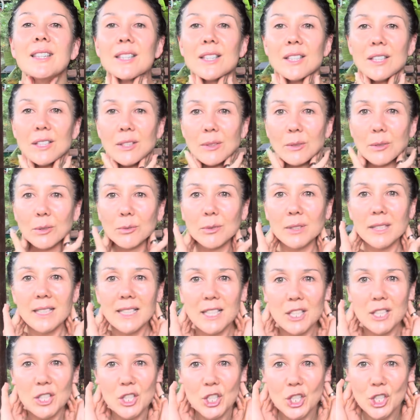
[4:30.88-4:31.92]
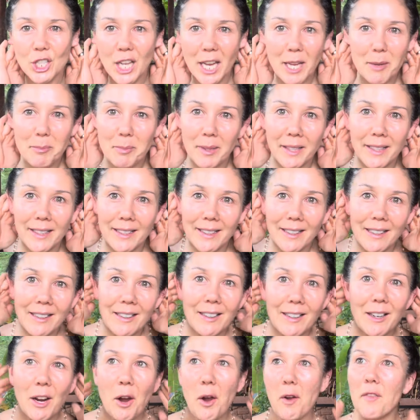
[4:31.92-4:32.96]
We're really shaping
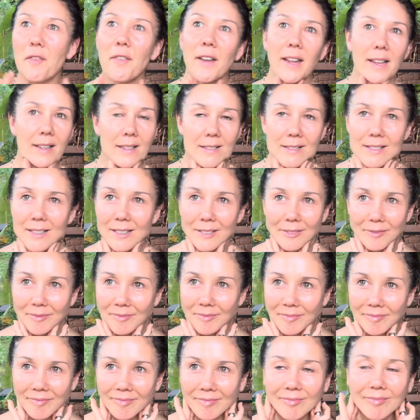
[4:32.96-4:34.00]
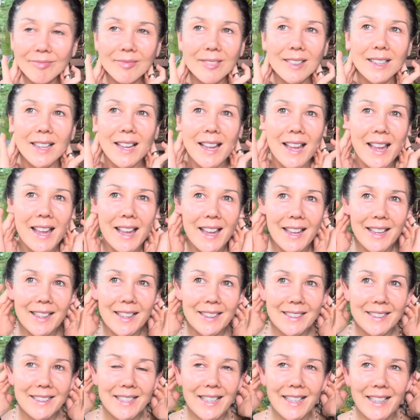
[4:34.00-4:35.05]
our face.
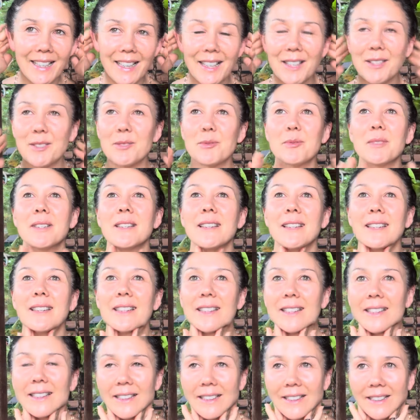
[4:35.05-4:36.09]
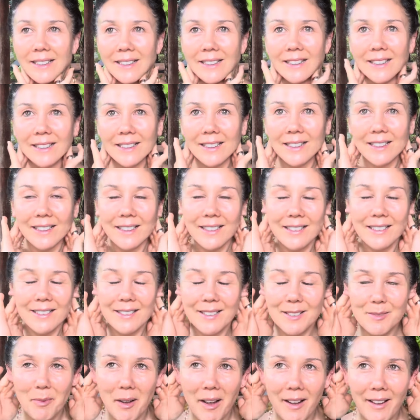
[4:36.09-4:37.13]
And as we
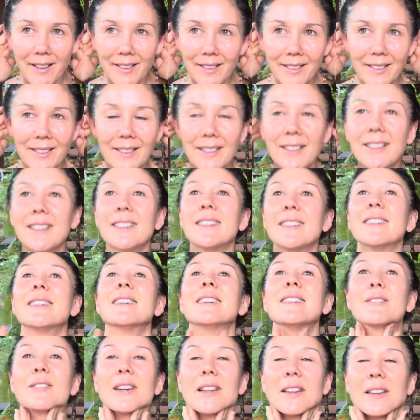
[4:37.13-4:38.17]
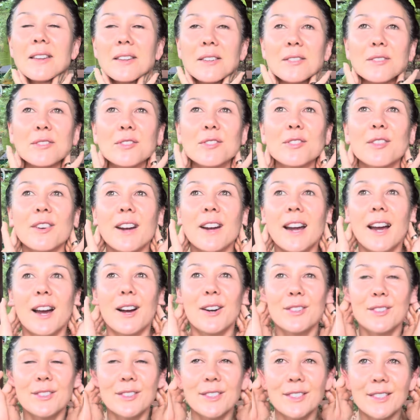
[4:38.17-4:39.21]
smile, rather than
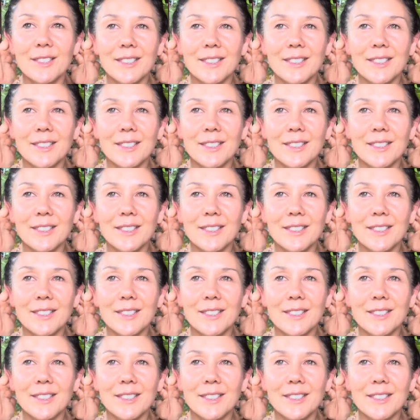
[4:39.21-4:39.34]
frown,